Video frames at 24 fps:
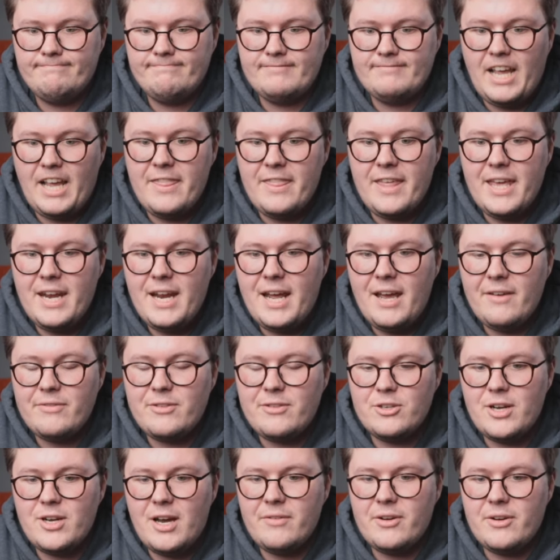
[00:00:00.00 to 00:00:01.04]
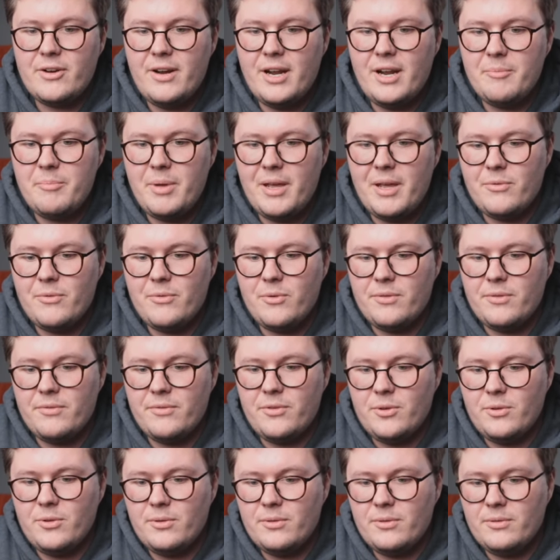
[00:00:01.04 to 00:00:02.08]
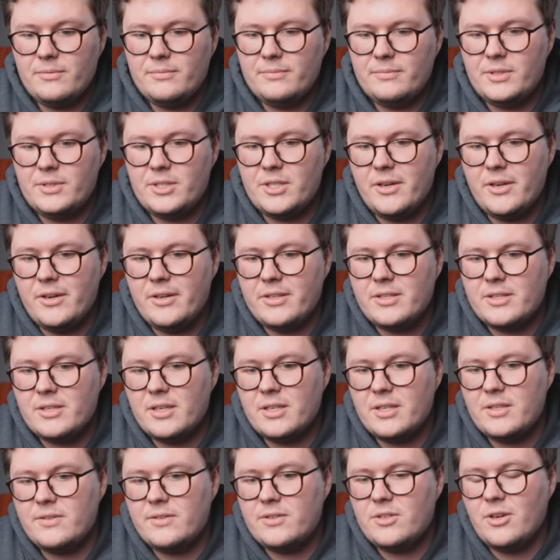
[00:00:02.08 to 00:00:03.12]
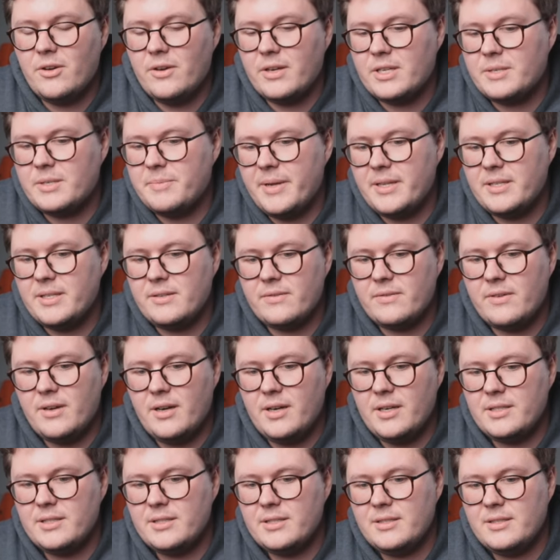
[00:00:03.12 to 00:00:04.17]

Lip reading: Then I have to drive it around and pay for all the fuel. So it's so expensive, guys.